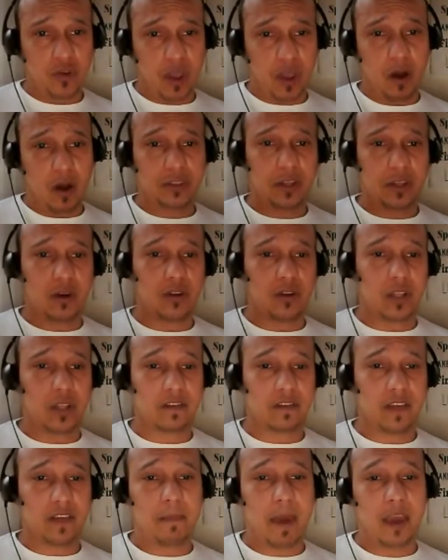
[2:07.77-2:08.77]
host the
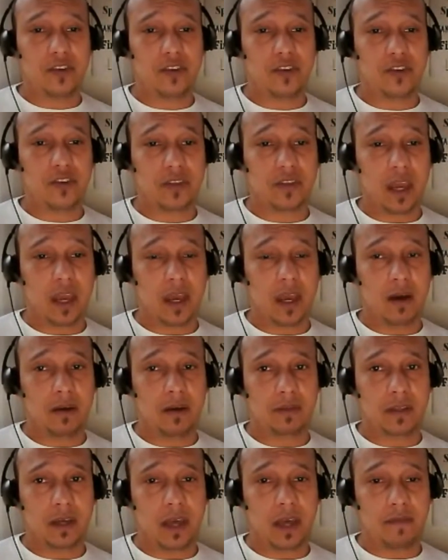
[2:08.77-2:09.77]
Hangout on G
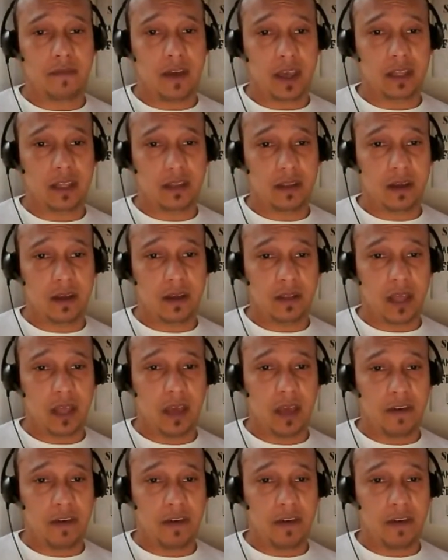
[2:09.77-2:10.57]
Plus automatically,